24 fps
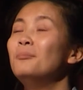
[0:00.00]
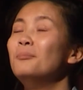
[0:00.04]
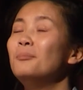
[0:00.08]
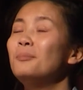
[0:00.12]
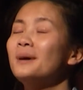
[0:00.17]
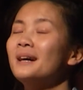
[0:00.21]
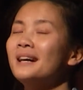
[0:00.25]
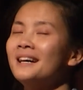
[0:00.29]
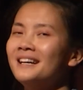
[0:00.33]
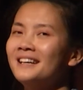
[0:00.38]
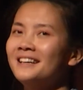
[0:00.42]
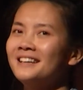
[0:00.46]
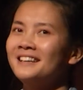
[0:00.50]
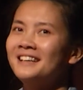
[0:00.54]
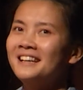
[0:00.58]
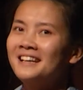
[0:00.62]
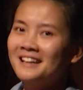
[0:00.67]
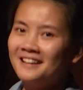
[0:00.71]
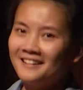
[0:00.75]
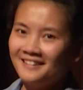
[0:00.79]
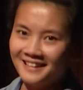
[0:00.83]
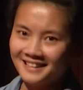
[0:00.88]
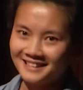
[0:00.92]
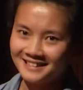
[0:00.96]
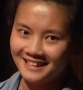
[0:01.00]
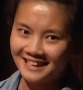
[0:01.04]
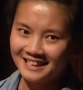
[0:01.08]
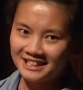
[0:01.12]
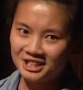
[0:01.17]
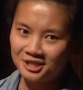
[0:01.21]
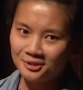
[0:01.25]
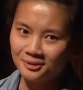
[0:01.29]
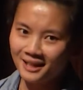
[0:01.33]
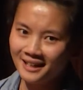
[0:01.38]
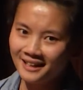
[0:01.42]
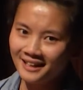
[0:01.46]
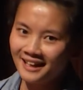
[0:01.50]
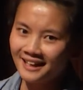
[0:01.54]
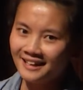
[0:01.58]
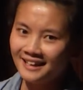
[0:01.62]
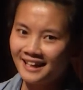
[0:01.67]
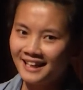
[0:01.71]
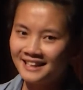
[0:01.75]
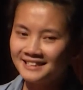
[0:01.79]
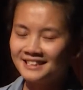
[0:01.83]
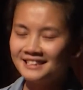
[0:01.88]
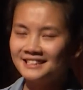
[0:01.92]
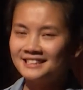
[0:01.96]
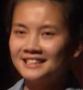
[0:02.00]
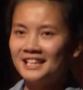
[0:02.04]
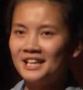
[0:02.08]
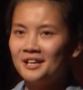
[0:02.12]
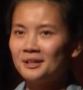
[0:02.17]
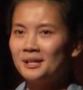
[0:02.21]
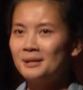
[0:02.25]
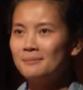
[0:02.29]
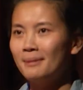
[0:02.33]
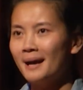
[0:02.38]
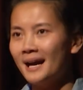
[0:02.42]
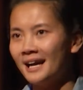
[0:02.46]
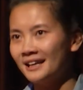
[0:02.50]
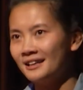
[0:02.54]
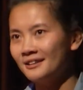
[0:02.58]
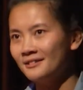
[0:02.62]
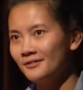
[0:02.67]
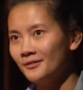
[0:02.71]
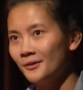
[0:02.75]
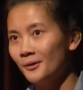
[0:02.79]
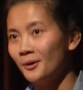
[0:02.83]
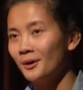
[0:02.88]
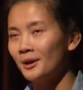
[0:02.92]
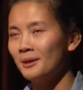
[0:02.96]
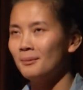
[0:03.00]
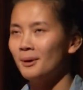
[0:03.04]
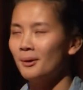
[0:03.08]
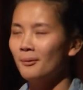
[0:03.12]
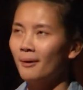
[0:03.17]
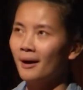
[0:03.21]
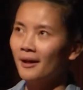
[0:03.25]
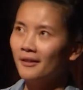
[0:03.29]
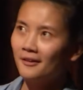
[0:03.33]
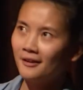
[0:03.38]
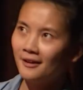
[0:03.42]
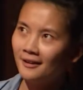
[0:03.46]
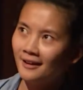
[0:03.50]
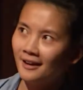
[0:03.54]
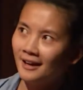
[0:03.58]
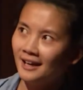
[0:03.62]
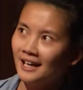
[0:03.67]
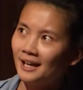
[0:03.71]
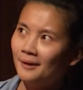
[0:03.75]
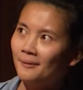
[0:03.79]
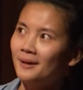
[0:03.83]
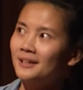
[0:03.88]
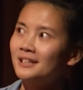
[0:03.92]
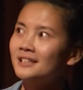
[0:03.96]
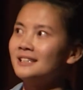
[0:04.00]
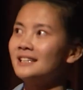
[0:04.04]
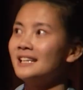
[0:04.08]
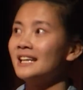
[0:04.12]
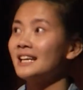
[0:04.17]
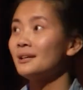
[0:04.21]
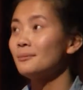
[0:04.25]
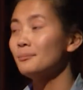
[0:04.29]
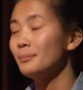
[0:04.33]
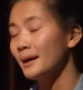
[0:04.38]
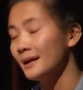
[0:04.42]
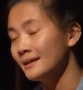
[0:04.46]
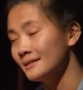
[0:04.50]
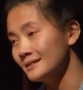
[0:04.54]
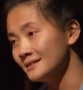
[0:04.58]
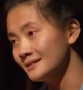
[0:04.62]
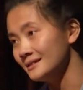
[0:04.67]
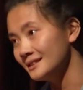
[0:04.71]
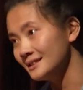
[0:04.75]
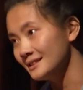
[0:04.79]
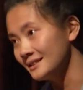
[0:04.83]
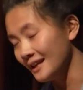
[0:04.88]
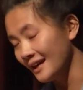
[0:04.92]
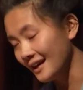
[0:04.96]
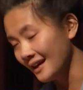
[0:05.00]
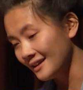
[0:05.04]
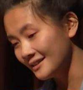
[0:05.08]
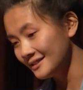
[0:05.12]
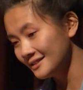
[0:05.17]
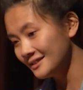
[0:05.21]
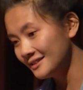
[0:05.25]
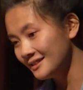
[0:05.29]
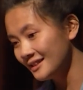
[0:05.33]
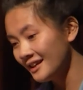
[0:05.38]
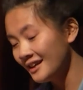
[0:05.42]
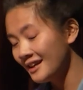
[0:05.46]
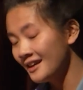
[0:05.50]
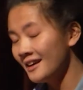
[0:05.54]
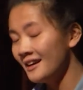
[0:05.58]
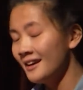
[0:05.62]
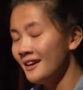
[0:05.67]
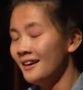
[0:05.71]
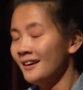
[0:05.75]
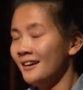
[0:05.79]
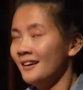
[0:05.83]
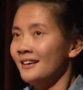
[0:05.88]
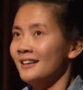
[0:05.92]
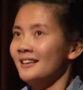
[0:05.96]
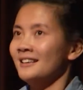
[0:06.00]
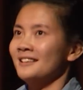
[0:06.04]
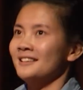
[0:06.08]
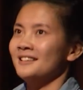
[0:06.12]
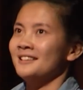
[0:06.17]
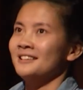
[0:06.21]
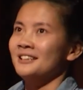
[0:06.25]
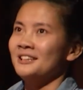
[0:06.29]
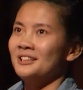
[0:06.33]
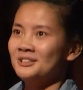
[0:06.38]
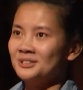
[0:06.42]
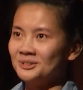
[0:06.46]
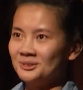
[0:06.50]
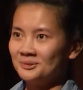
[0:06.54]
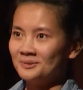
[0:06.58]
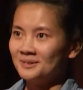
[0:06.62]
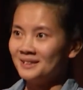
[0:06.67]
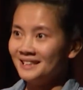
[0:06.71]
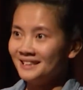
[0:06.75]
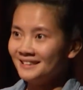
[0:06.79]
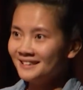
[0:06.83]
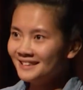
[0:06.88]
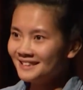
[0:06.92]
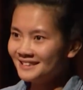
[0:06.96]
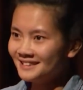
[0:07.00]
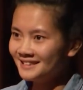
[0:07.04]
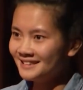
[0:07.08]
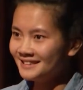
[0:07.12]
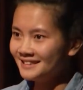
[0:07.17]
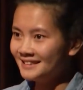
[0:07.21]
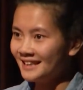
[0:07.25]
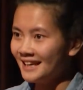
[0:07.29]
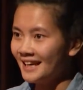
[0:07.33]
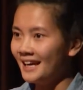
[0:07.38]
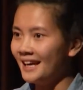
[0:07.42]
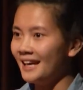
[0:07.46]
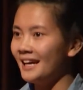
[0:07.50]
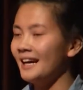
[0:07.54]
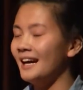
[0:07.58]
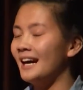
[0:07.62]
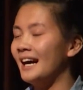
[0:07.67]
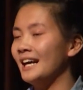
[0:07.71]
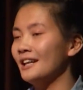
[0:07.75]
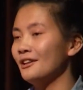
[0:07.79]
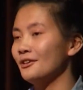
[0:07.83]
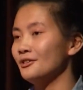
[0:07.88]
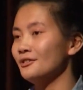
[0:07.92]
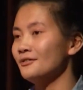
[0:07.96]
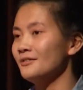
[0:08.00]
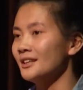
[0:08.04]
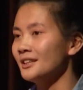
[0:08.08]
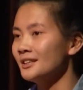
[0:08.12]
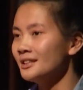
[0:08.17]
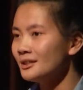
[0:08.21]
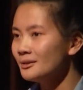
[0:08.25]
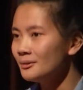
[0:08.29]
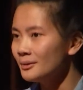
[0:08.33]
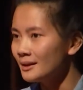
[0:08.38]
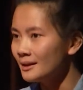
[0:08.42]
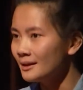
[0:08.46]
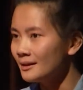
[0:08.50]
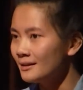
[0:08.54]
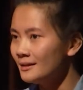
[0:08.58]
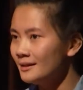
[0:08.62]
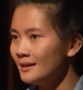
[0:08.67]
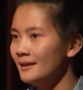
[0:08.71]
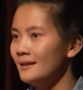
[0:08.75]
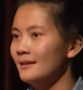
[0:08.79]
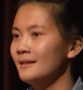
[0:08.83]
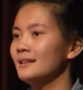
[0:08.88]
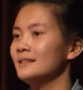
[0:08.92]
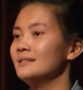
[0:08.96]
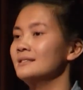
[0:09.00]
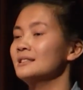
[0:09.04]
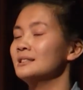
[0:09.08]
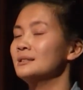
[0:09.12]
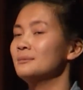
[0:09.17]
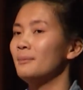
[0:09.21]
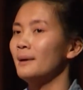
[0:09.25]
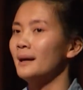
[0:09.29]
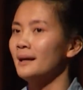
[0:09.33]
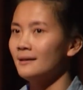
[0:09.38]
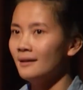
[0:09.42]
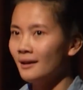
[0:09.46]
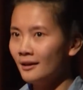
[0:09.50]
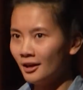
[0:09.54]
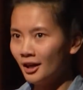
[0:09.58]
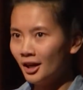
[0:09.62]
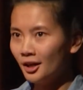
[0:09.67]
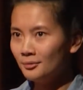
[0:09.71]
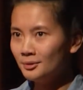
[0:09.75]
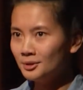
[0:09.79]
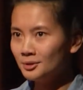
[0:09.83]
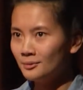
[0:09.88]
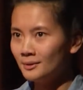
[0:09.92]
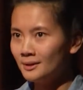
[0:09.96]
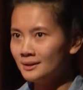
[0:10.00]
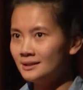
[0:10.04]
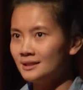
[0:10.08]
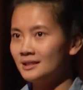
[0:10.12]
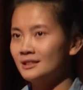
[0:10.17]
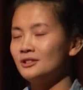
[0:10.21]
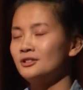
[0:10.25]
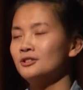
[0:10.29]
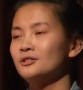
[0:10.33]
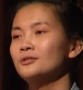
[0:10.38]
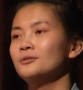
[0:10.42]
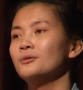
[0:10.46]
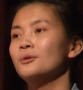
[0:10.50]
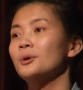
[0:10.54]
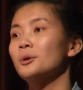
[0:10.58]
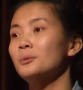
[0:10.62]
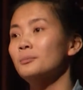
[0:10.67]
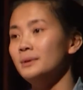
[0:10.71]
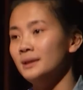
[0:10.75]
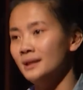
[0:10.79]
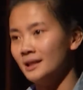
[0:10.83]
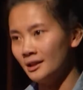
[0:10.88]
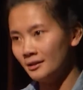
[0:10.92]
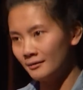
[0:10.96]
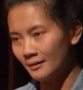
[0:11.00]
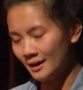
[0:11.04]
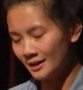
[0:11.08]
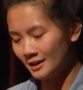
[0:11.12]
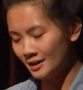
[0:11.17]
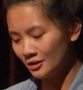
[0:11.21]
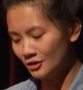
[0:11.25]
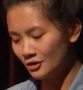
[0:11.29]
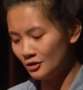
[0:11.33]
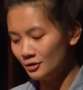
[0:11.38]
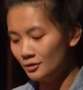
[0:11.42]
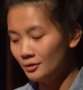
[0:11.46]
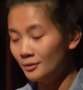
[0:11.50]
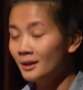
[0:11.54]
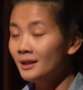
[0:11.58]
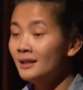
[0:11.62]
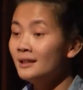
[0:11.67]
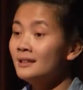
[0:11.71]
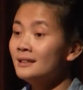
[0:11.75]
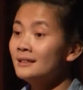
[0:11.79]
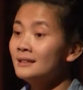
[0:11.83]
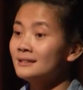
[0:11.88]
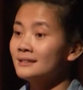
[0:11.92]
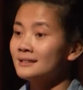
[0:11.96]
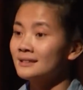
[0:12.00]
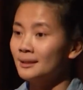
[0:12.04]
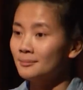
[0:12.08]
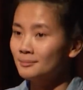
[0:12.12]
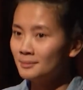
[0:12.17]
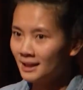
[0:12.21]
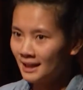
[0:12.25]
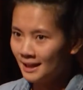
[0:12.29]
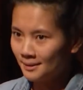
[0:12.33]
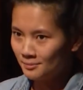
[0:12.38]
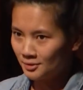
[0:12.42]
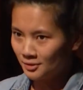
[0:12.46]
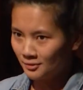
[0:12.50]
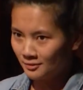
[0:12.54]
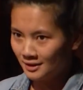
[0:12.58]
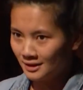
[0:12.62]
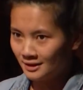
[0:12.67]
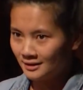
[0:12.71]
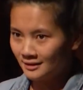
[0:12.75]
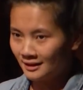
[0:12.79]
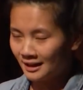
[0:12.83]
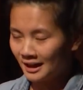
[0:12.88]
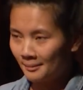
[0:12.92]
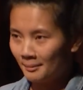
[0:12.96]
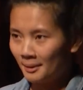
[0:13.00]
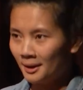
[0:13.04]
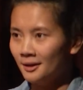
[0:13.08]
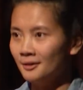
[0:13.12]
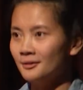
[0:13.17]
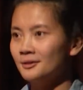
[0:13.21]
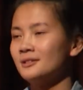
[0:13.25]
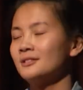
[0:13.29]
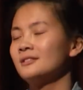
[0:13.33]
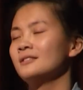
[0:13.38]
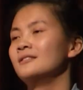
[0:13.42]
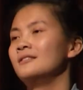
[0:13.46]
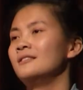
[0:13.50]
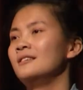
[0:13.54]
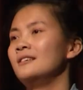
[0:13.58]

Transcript: But this led to an unnecessary back and forth about whether or not I wanted to take a pregnancy test. So needless to say, I learned very quickly that despite not always wanting to or being ready to, sometimes you need to come out.